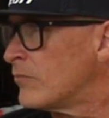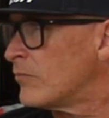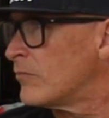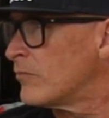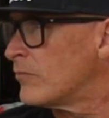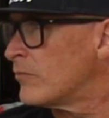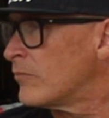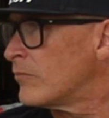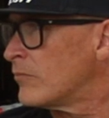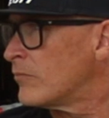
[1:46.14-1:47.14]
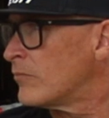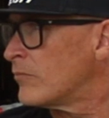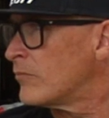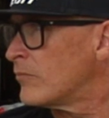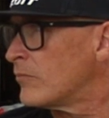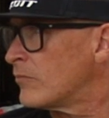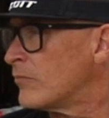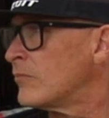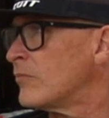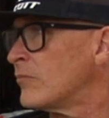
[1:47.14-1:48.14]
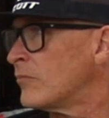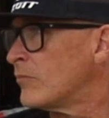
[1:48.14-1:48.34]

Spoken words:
[no speech]